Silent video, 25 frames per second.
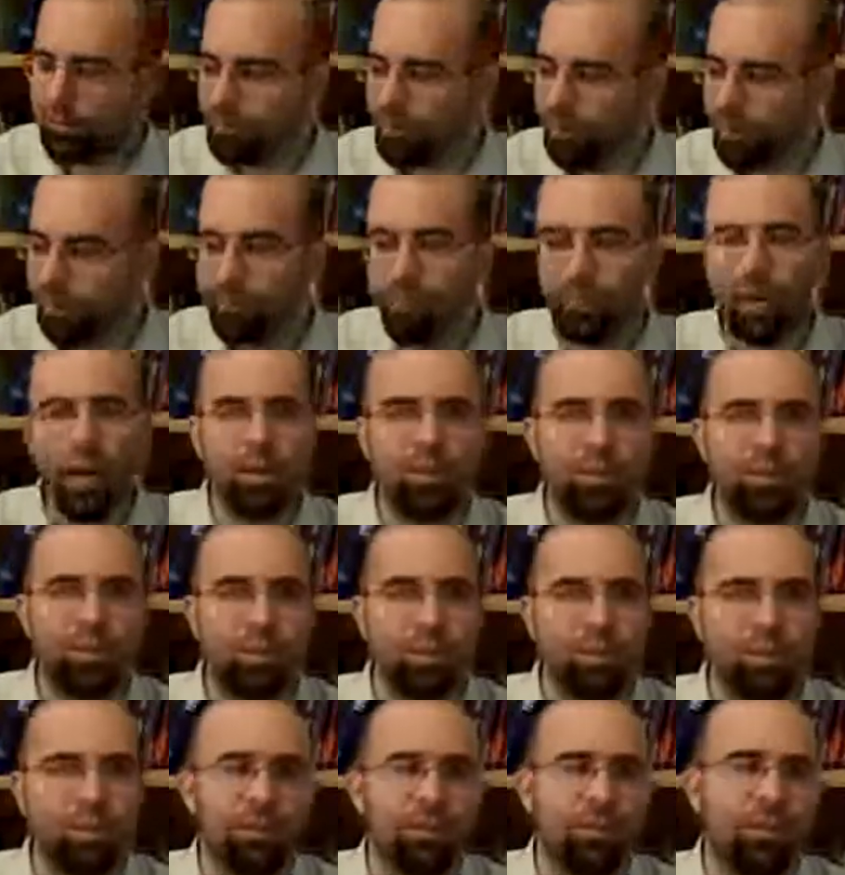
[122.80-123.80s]
big problems
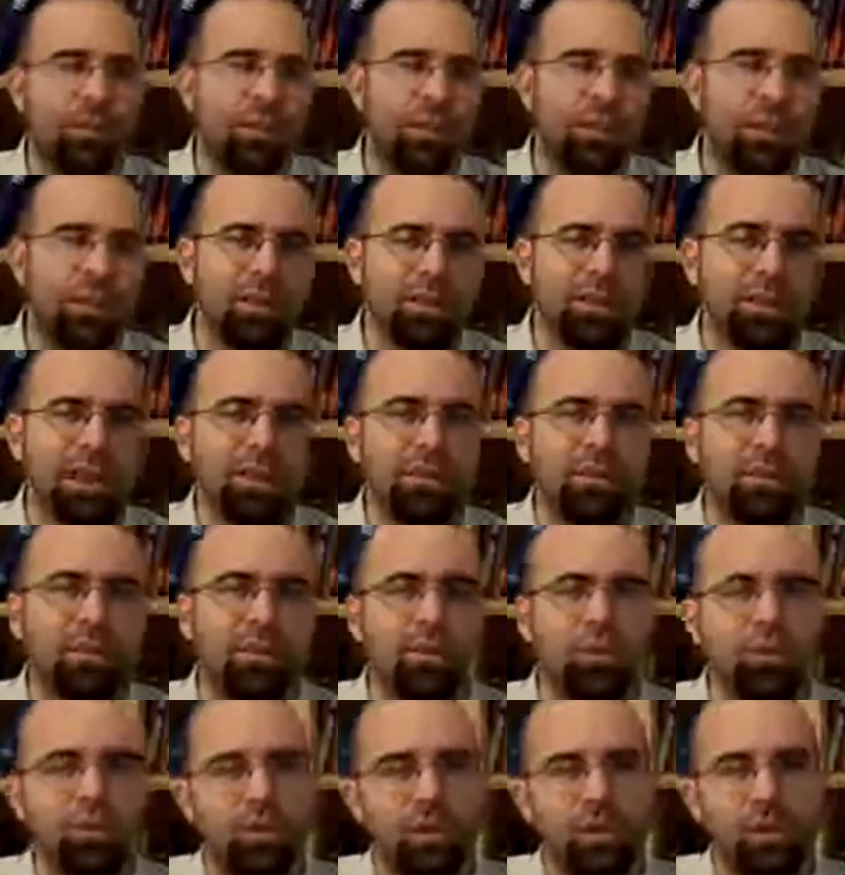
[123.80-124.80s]
here is that theistic
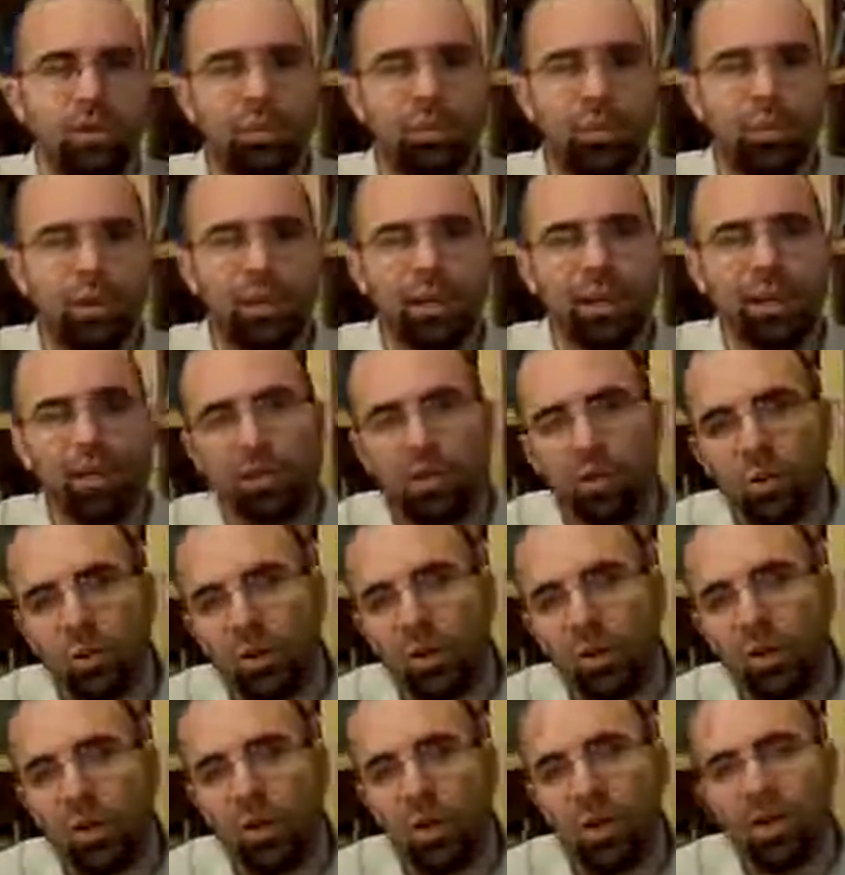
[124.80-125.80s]
evolutionists will
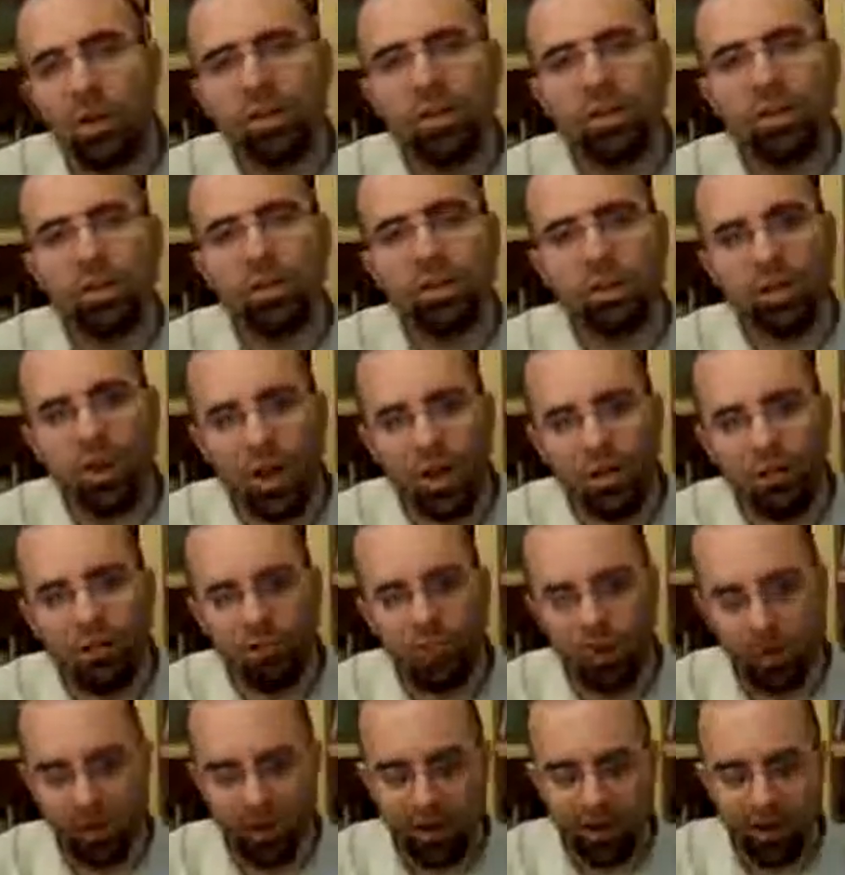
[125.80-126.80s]
ignore the
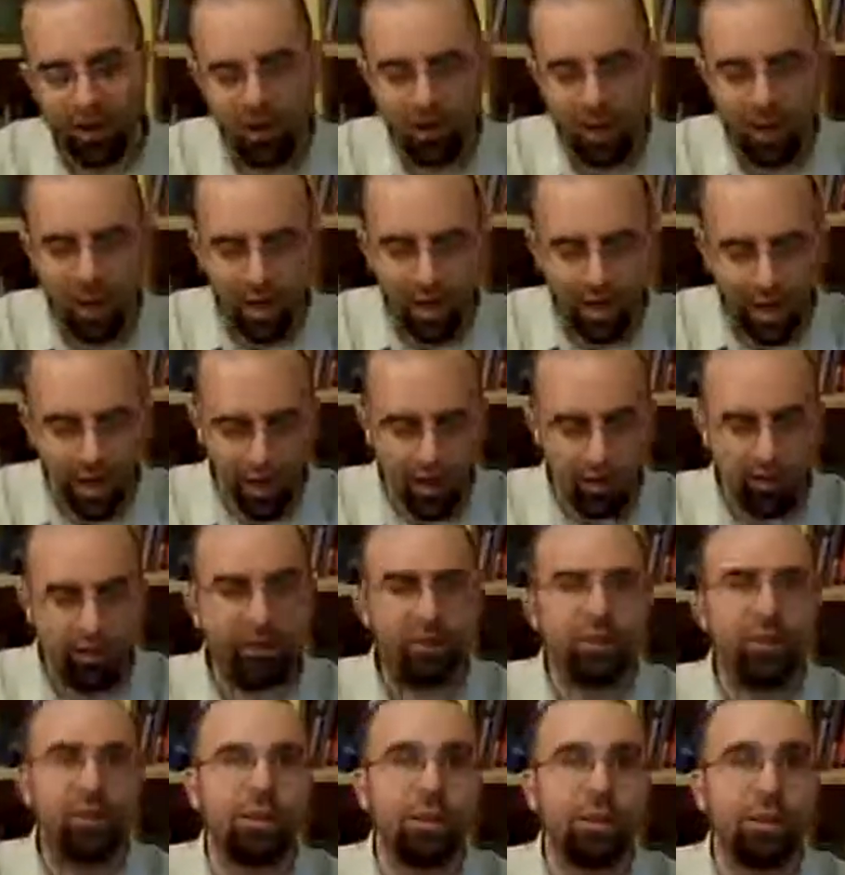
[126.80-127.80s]
genre
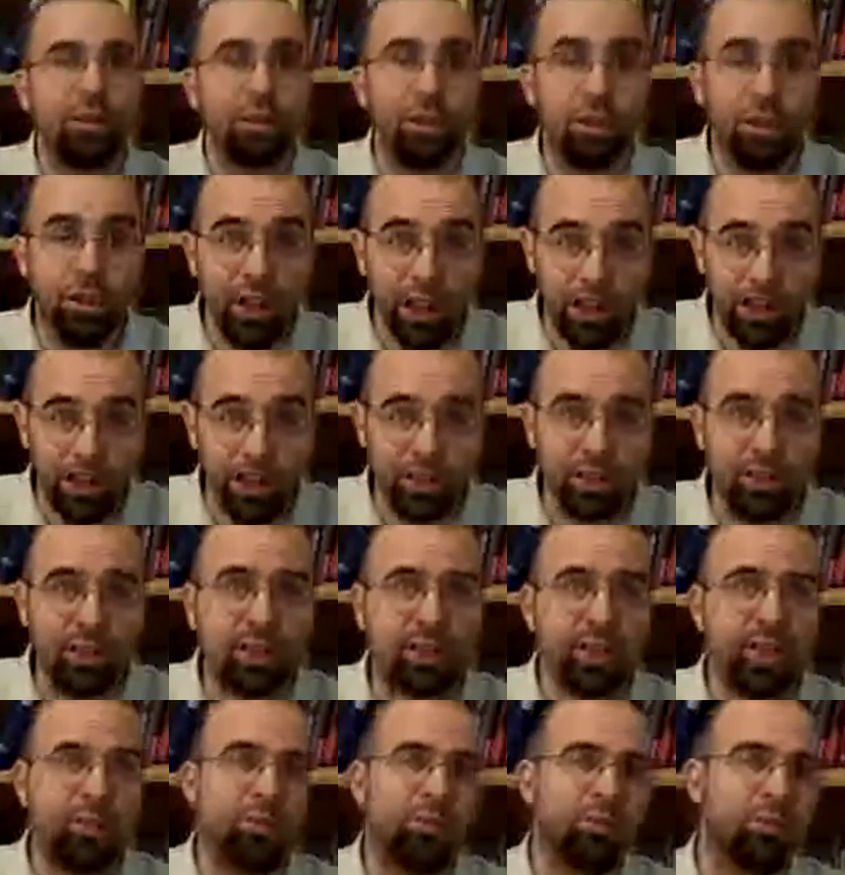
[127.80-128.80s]
of
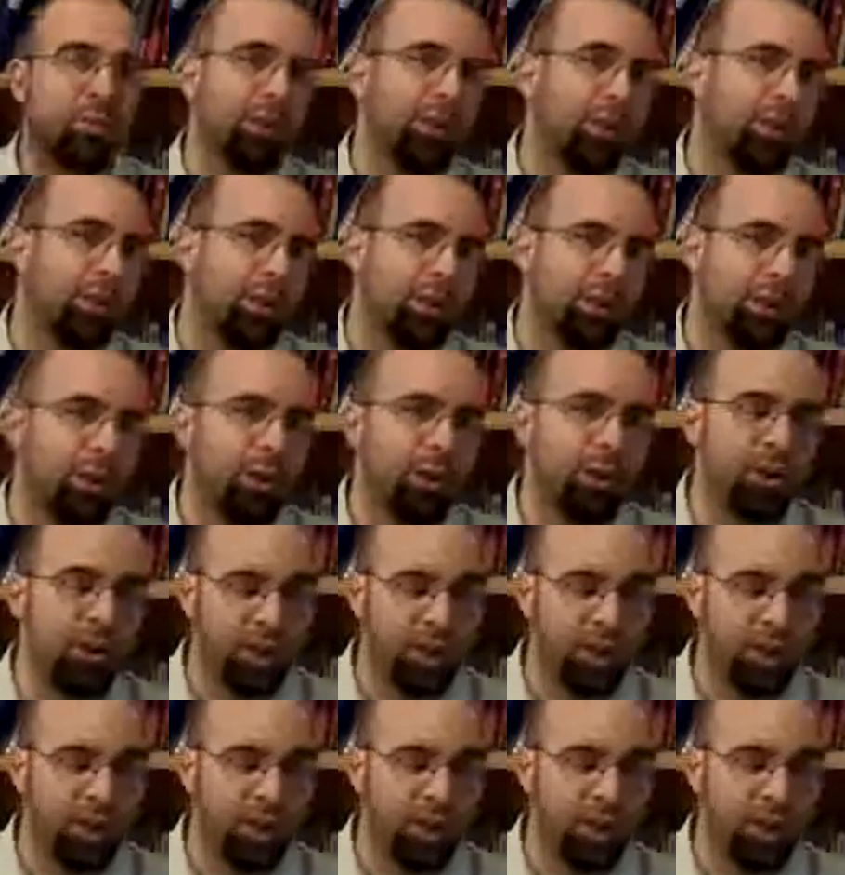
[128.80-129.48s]
Genesis in particular.